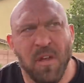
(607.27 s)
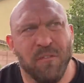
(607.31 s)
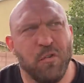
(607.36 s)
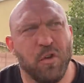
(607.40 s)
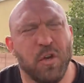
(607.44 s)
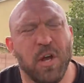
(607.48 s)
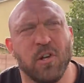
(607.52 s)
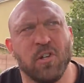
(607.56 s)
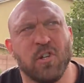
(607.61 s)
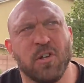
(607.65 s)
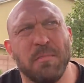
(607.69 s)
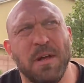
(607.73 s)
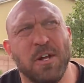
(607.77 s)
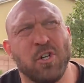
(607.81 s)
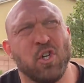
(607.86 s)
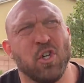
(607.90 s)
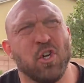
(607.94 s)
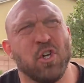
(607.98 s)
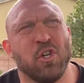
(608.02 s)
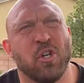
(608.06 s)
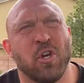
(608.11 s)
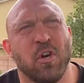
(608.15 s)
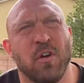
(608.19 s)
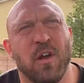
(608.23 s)
You guys can make
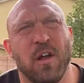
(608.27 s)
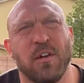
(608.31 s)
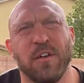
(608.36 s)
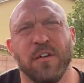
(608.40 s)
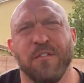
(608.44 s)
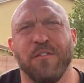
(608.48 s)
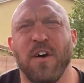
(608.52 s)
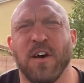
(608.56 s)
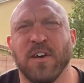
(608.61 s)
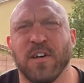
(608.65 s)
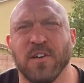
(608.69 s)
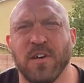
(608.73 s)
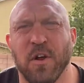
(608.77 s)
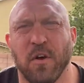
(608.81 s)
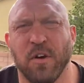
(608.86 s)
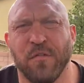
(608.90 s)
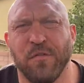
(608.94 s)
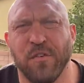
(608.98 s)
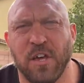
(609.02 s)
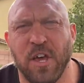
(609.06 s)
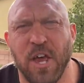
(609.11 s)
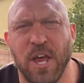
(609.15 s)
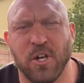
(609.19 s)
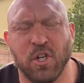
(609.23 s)
sure you turn on your fucking
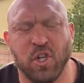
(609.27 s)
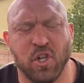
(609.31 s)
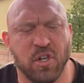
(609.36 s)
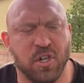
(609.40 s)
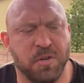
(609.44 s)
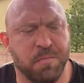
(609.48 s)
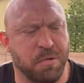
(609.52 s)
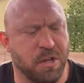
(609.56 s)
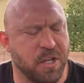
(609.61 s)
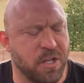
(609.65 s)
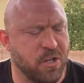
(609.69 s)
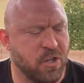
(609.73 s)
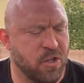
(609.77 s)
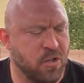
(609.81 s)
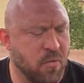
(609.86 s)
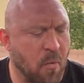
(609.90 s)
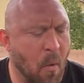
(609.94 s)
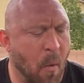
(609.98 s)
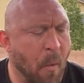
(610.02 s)
notifications, please.